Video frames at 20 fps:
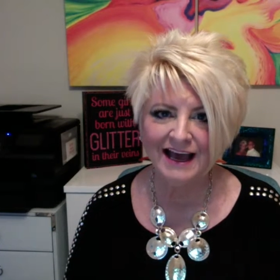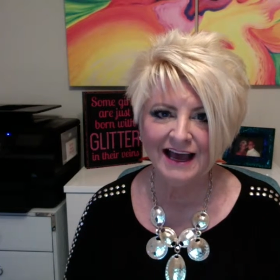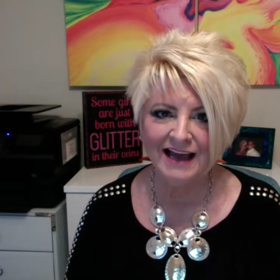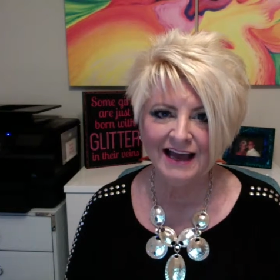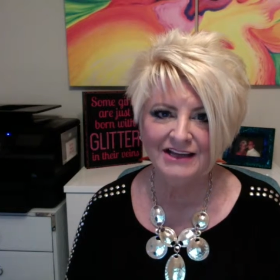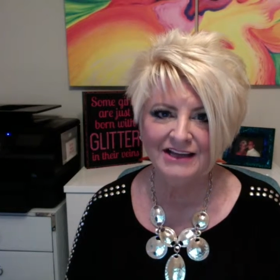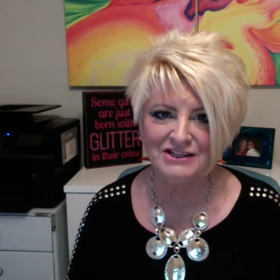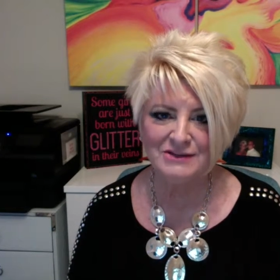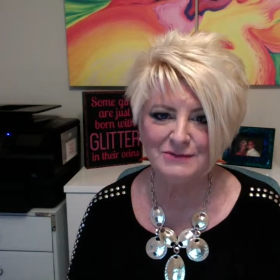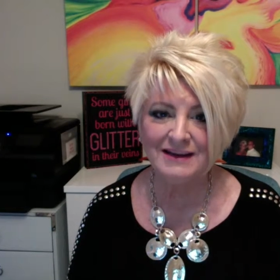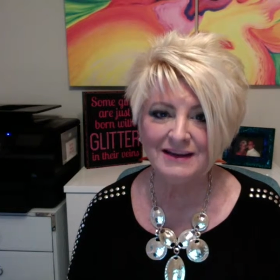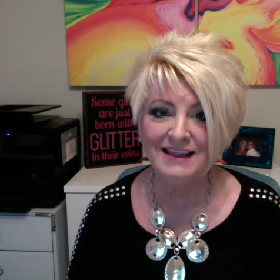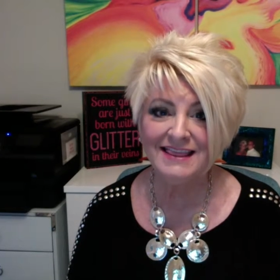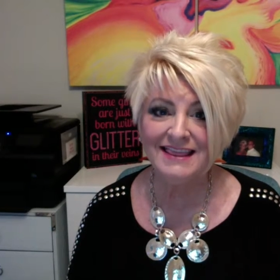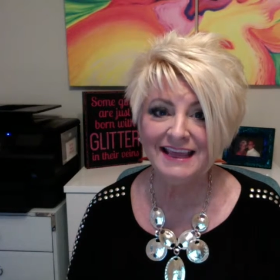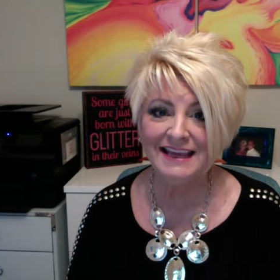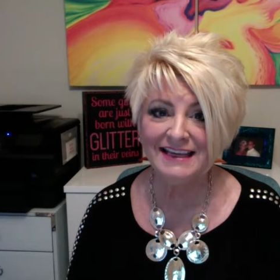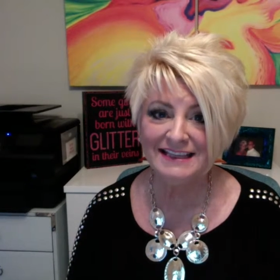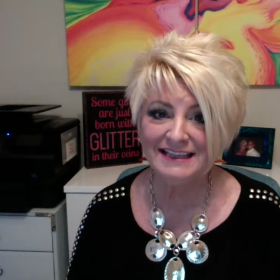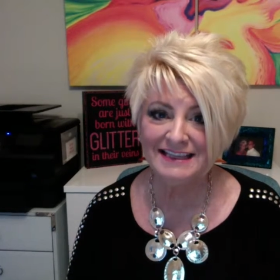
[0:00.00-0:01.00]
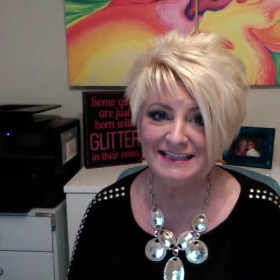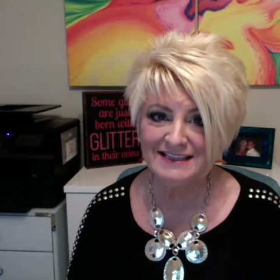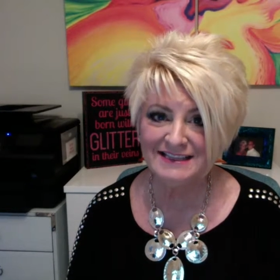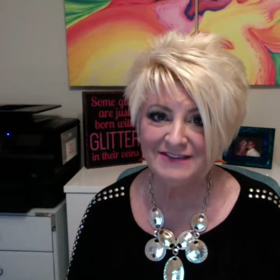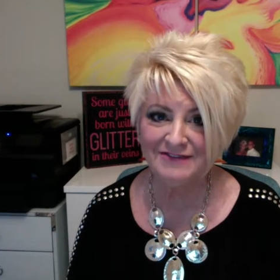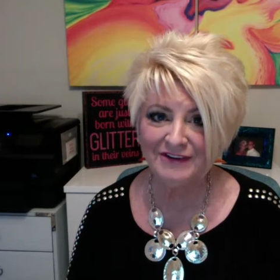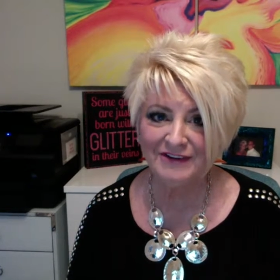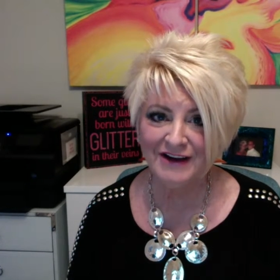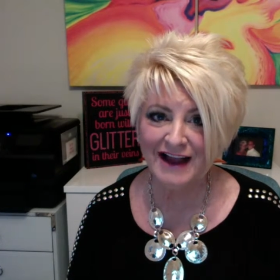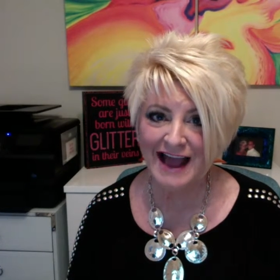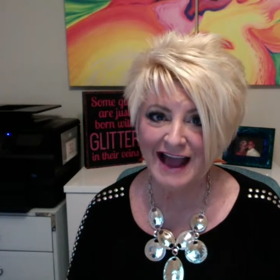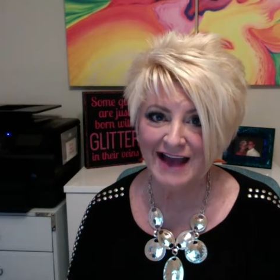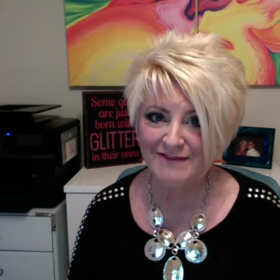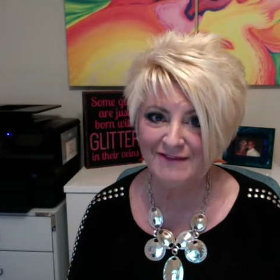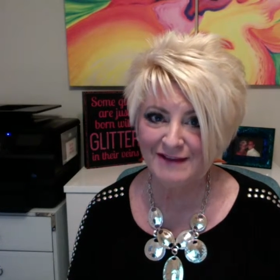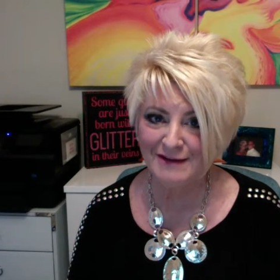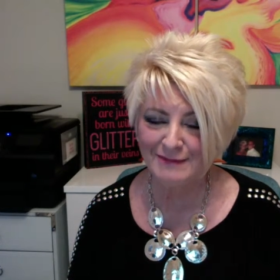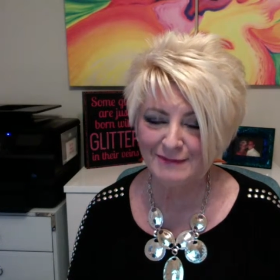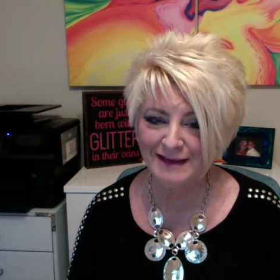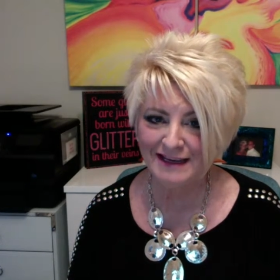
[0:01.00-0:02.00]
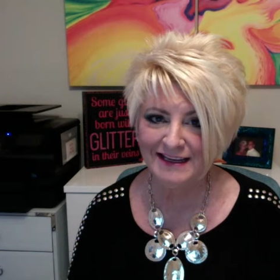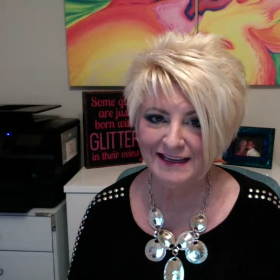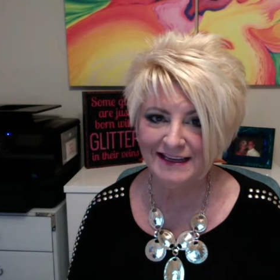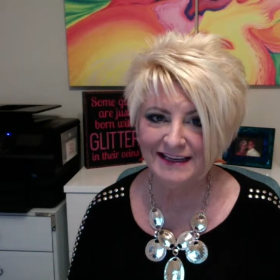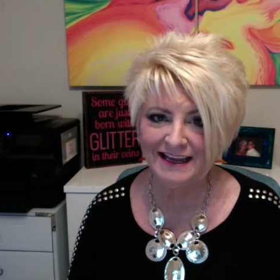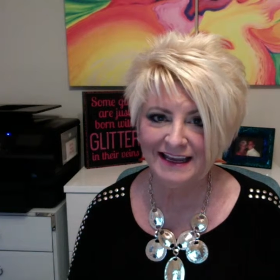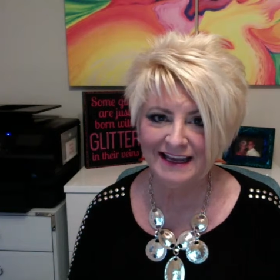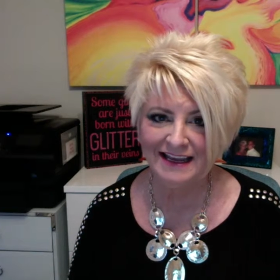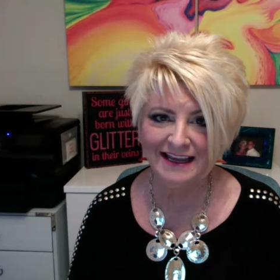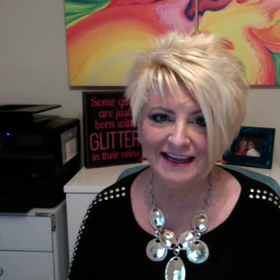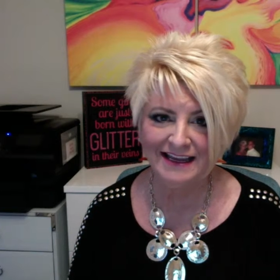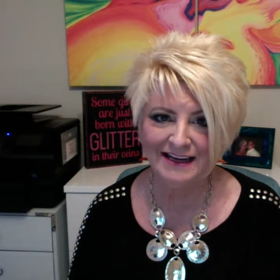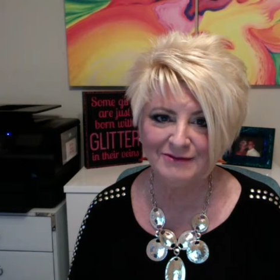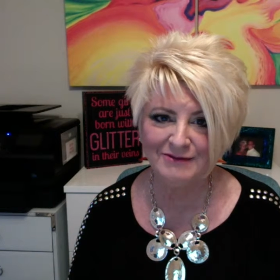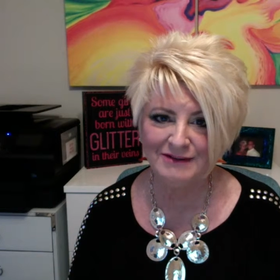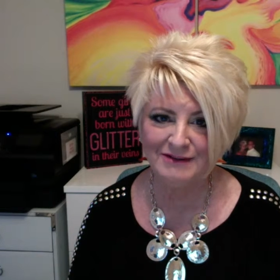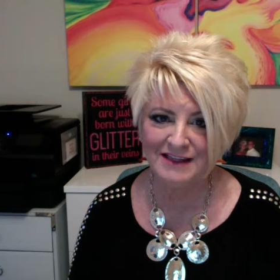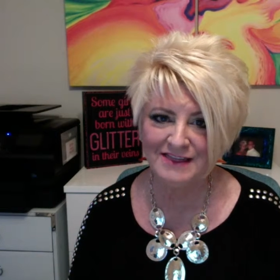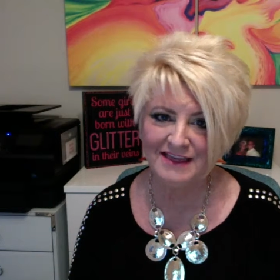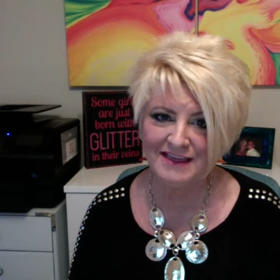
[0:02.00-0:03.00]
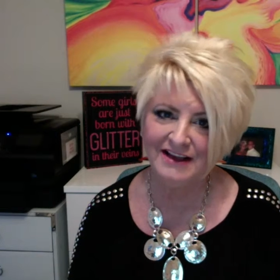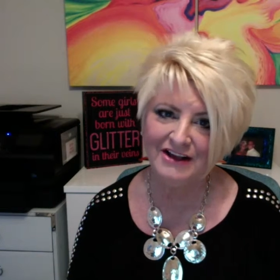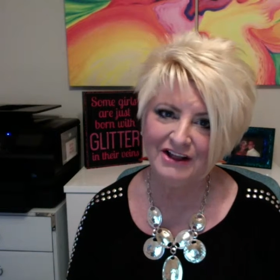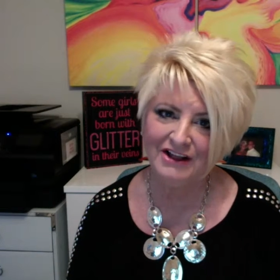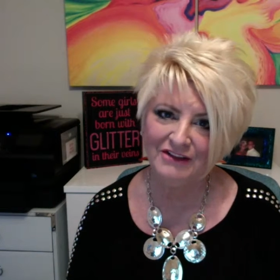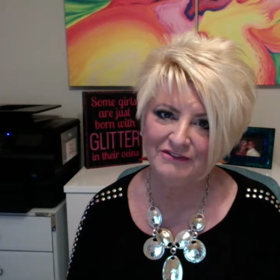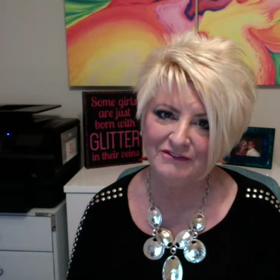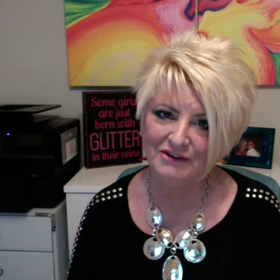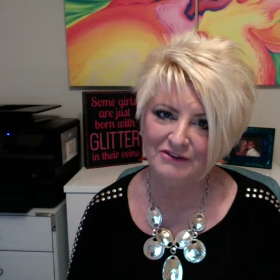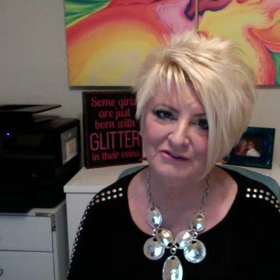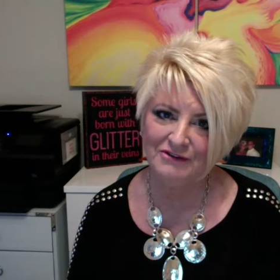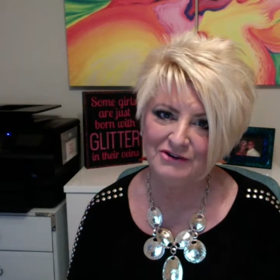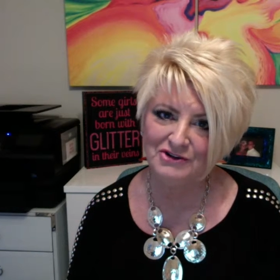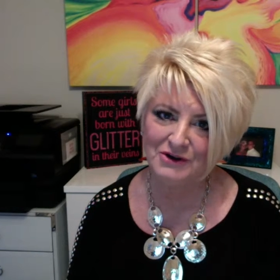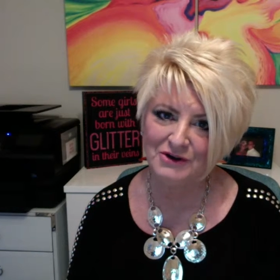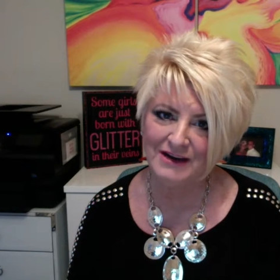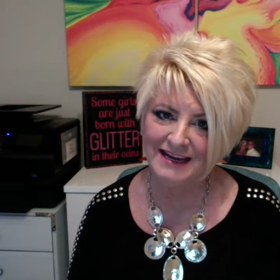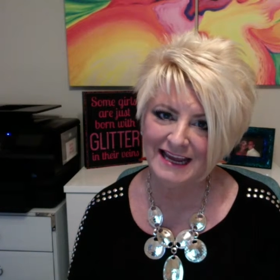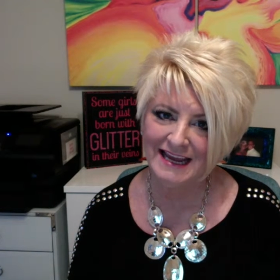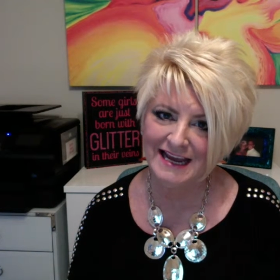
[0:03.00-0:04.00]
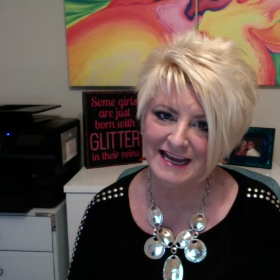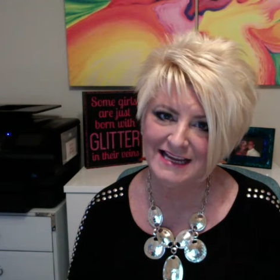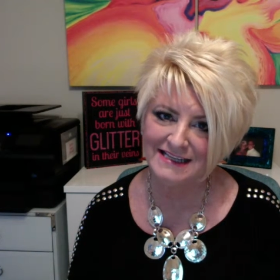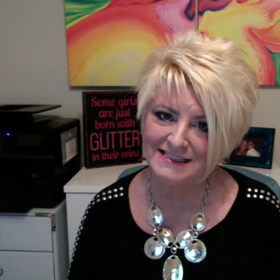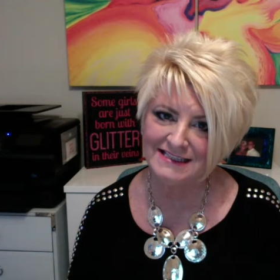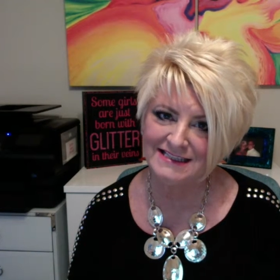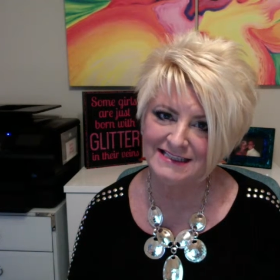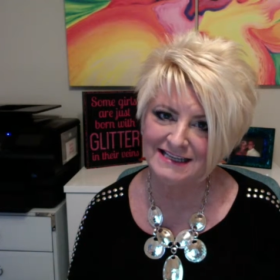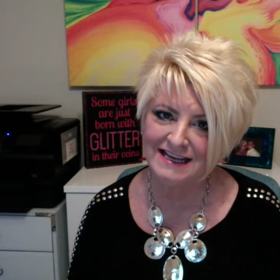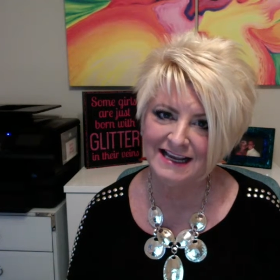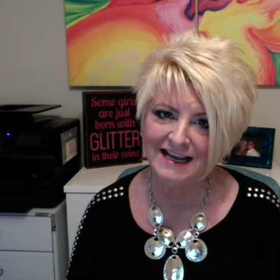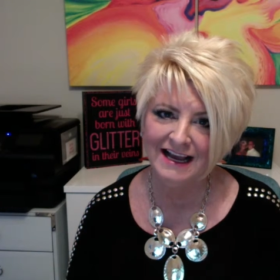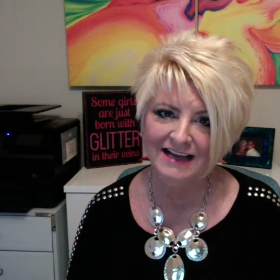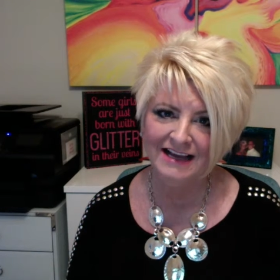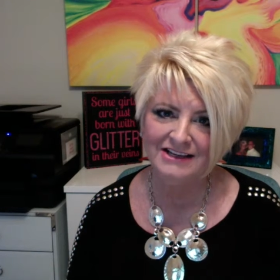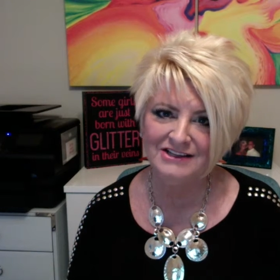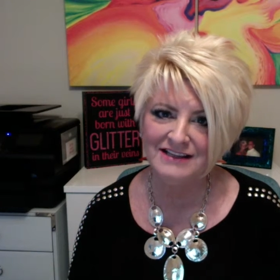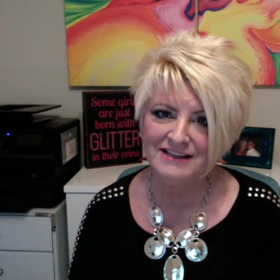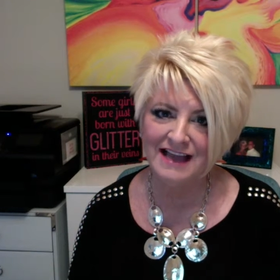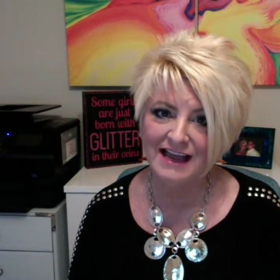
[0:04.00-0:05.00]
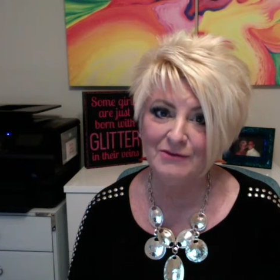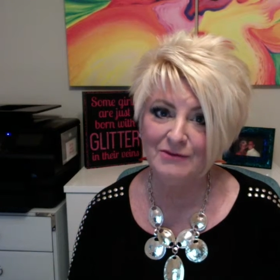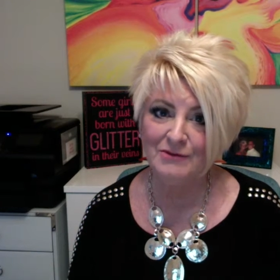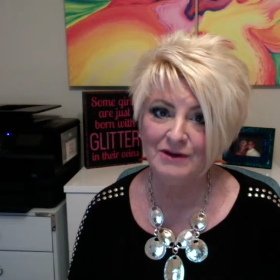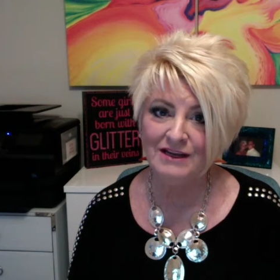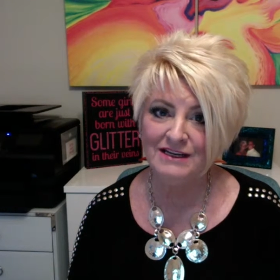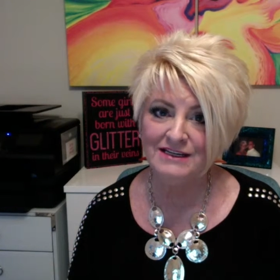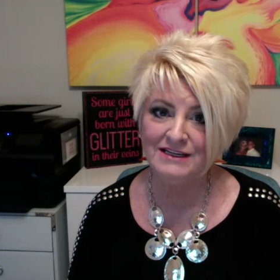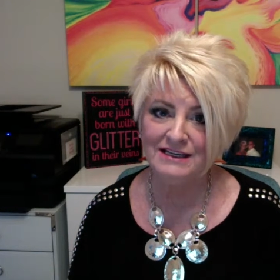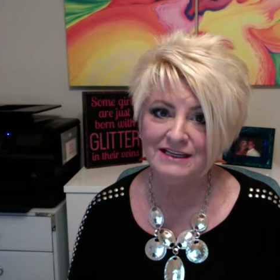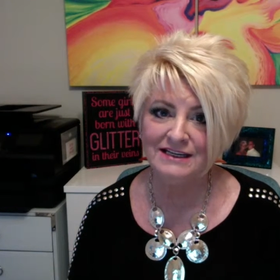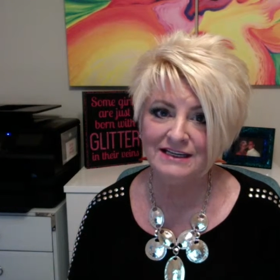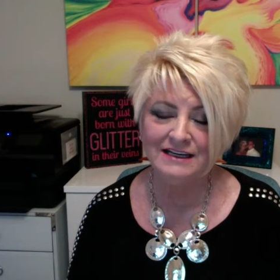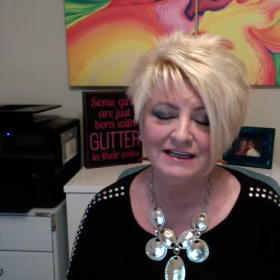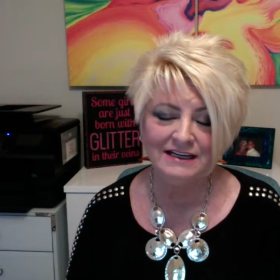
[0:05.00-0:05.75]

I just want to thank Leesa for having me, and I want to thank all of you for joining us. I just kind of wanted to